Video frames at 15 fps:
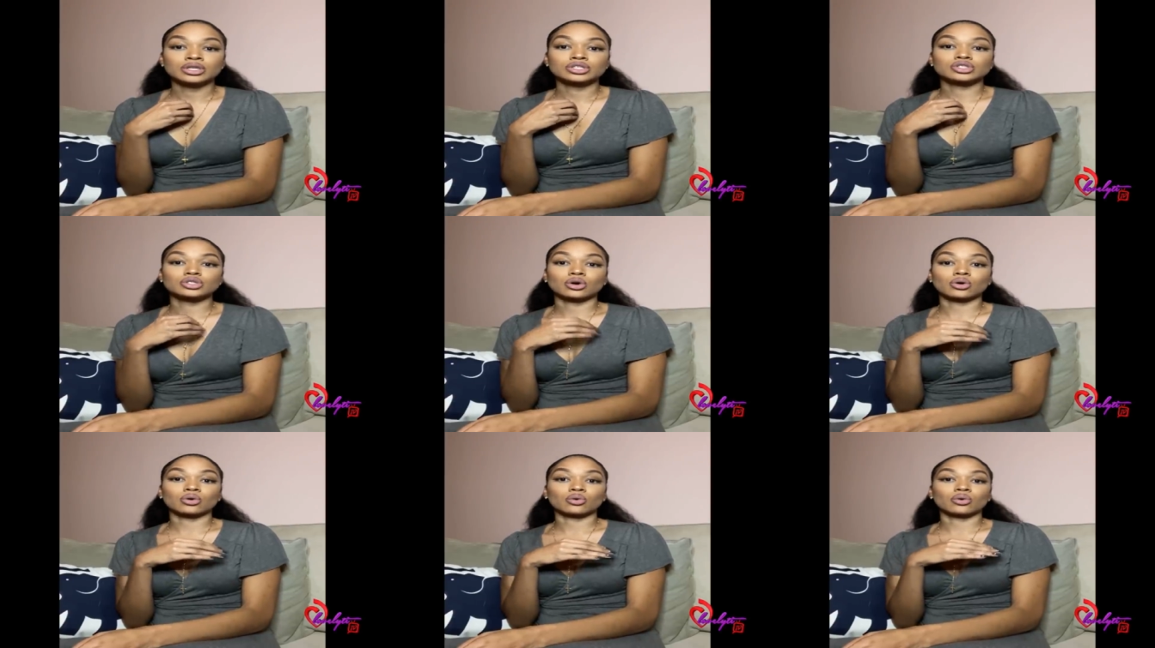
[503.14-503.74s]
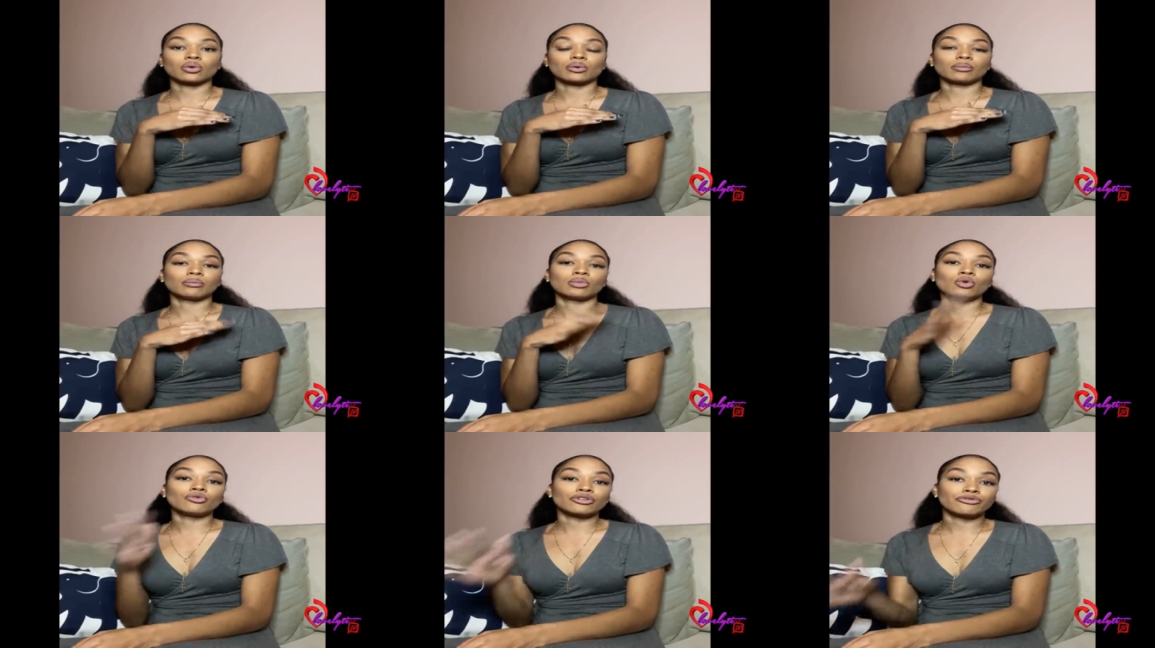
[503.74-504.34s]
So
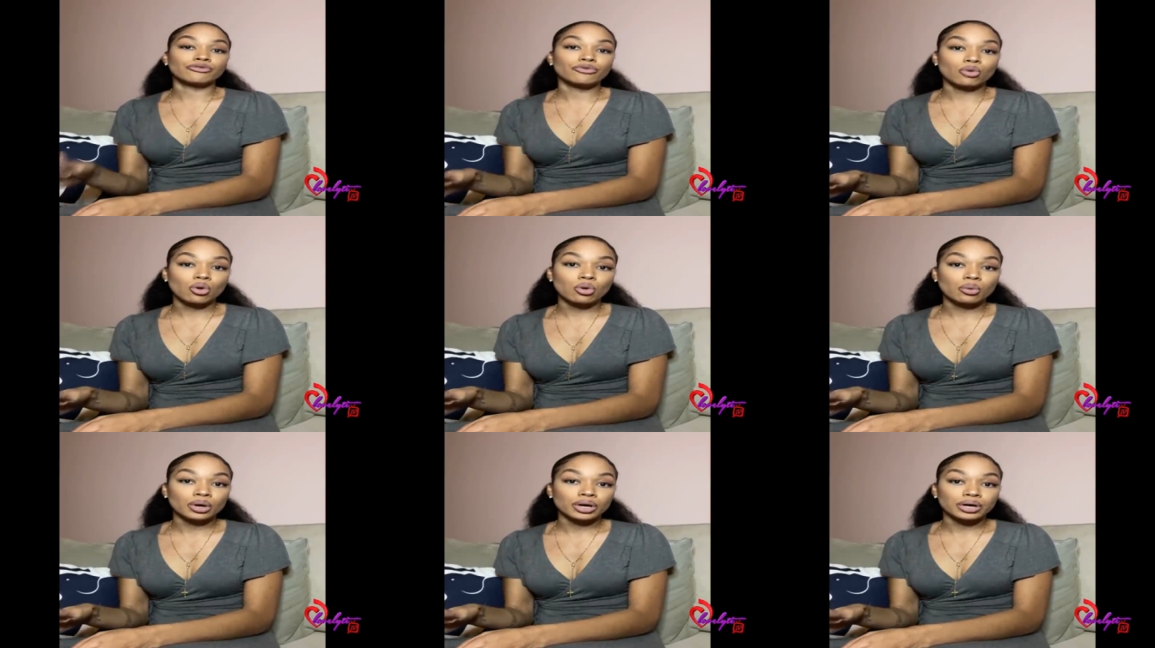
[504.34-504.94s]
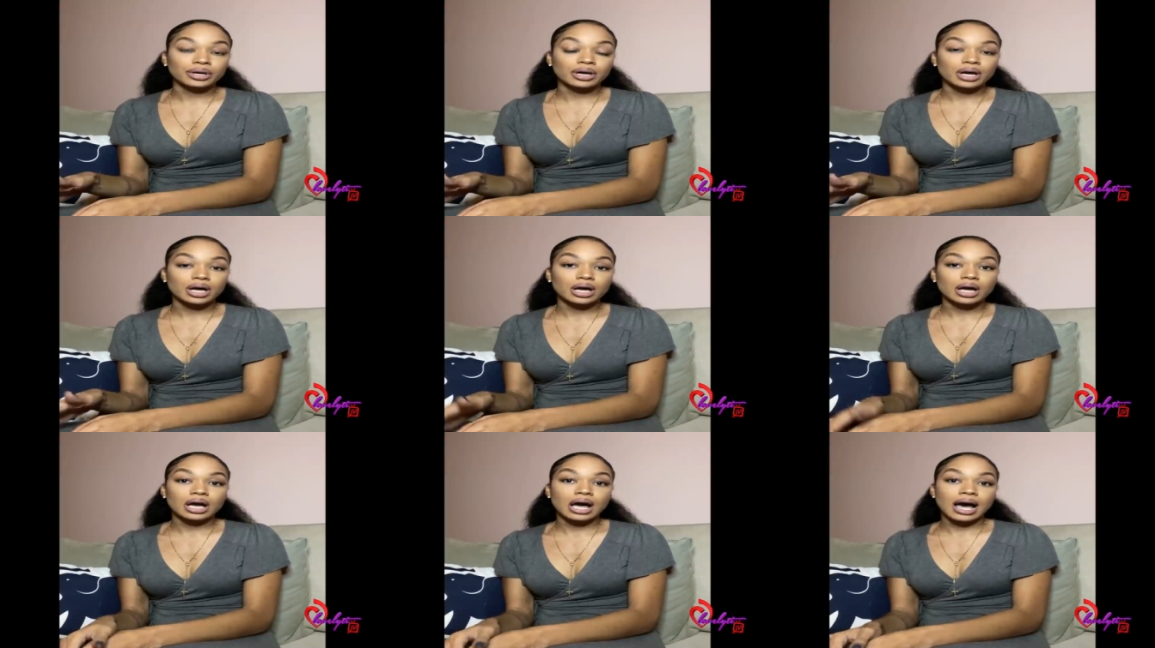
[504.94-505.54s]
moving forward,
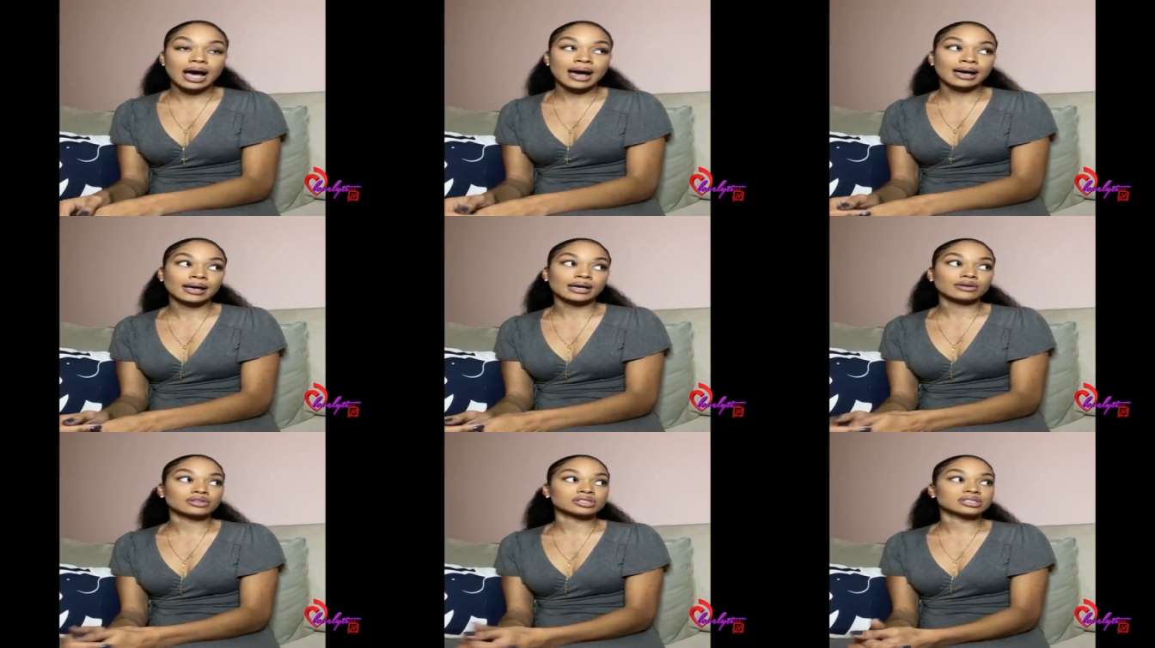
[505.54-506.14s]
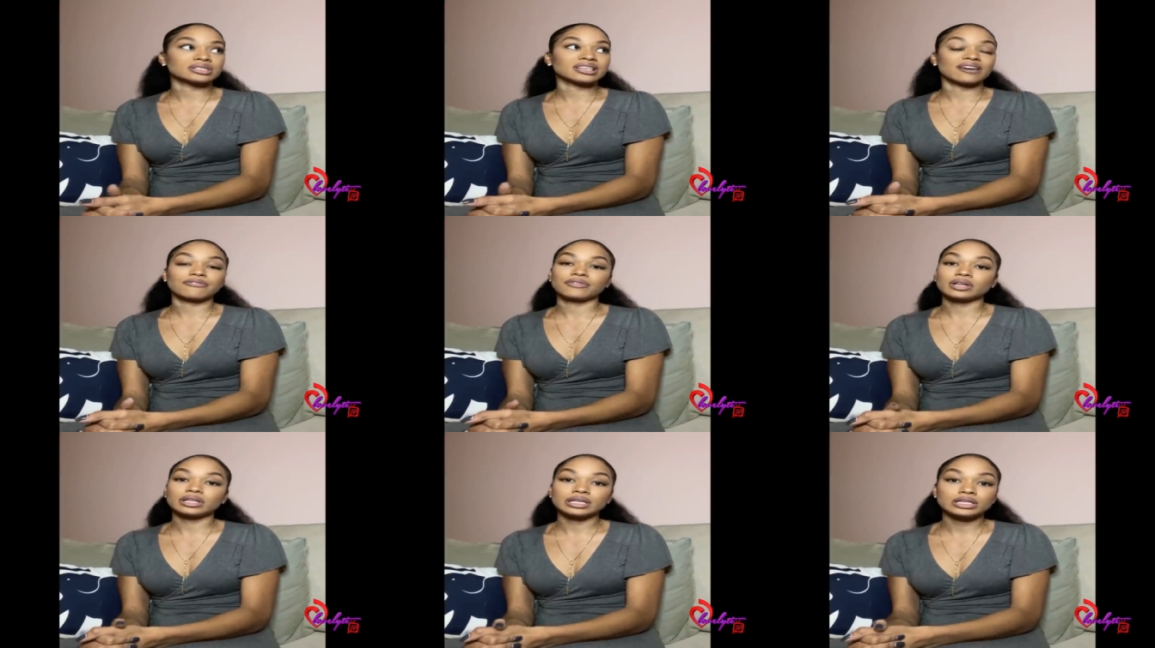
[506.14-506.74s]
I
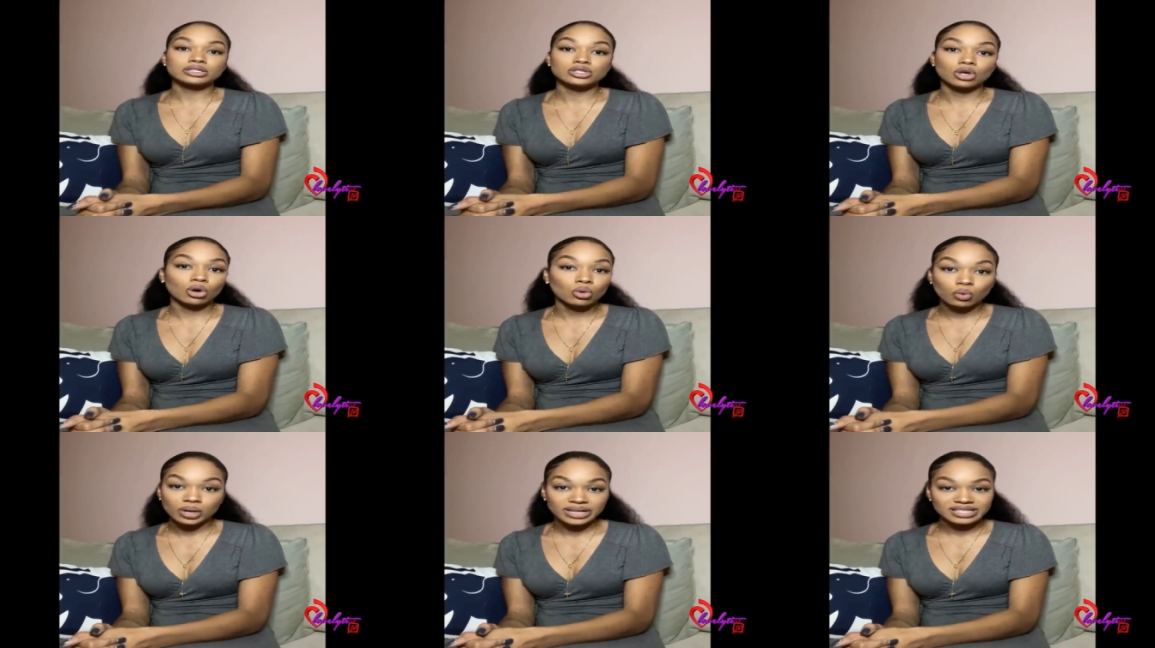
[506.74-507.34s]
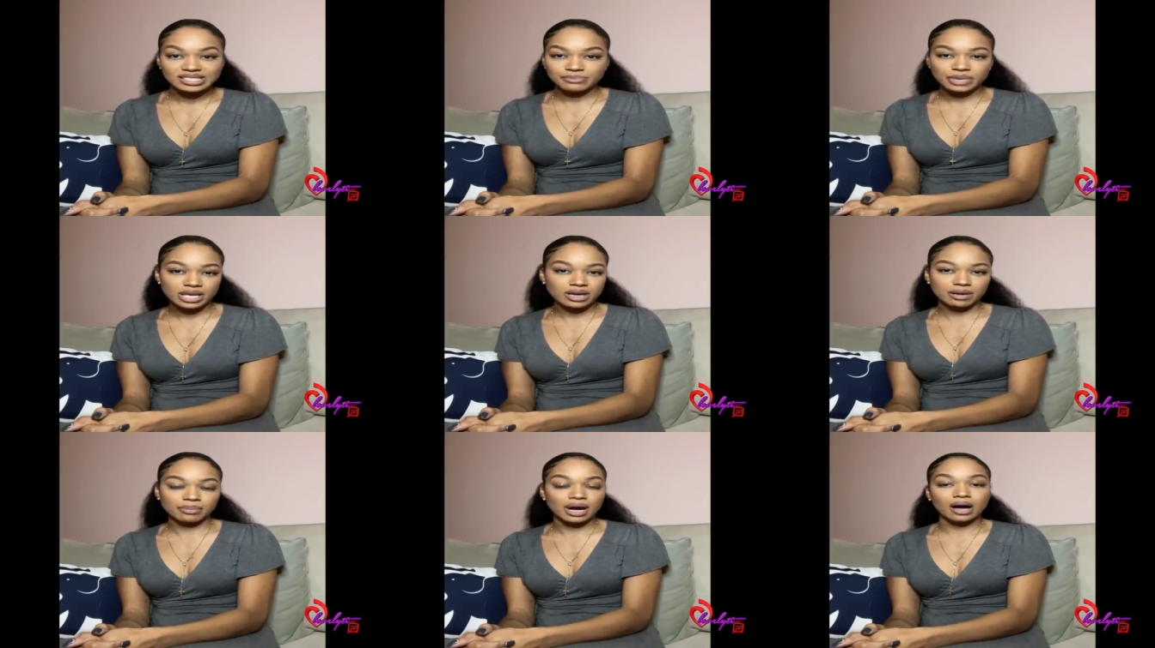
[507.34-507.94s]
definitely don't want to
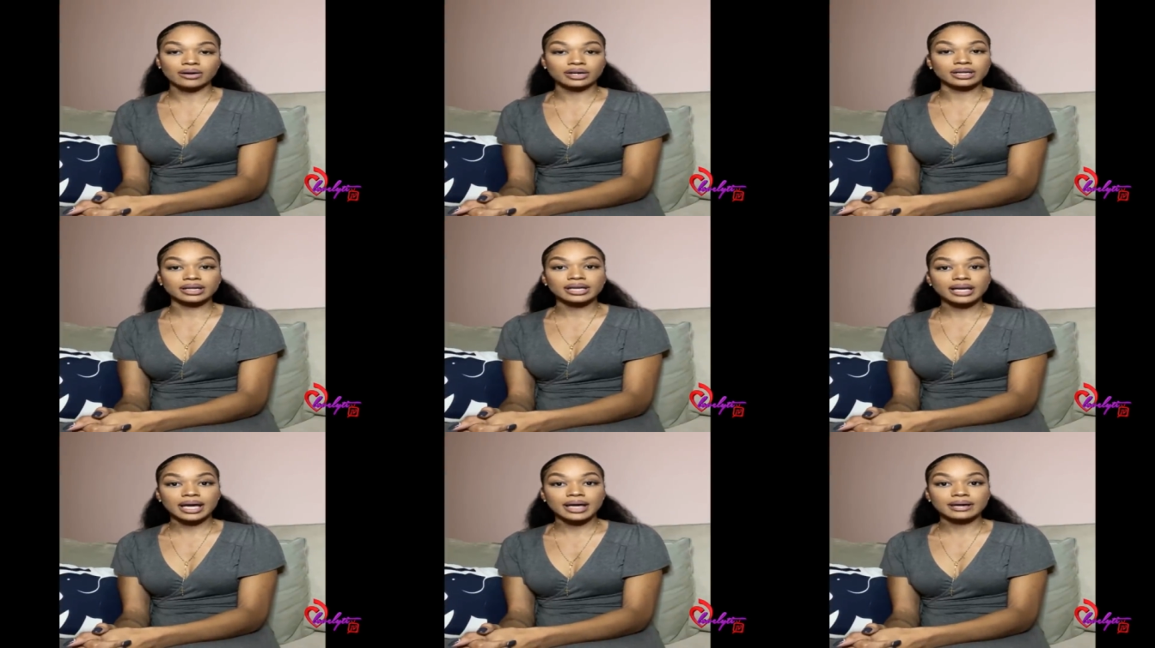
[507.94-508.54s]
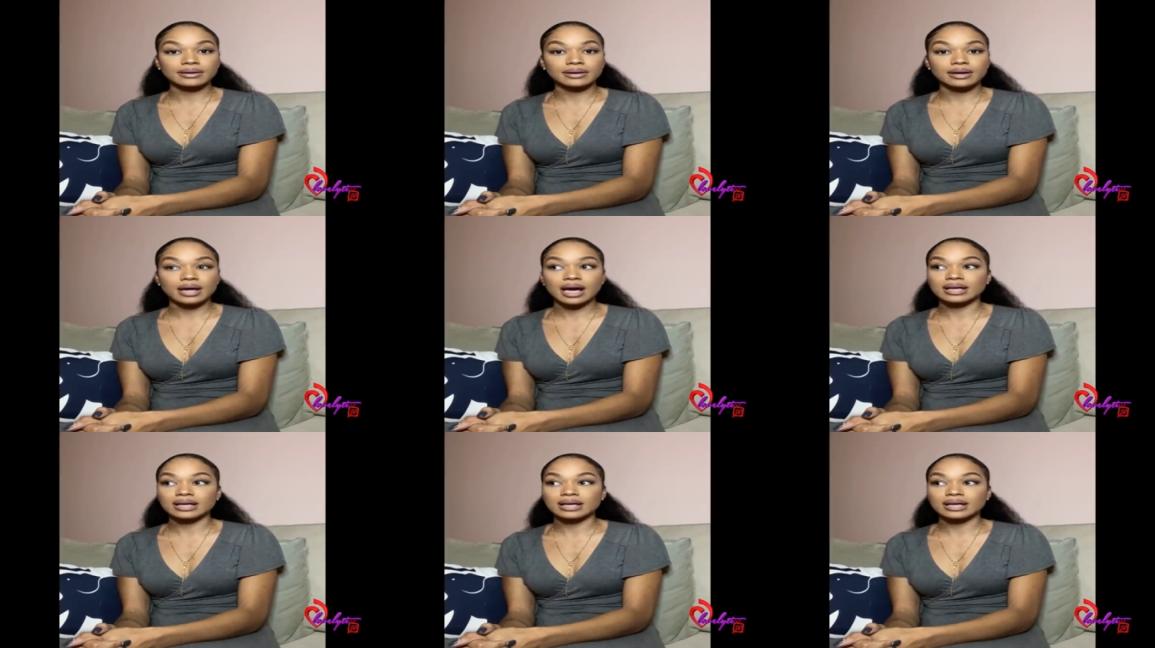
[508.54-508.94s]
speak about it again.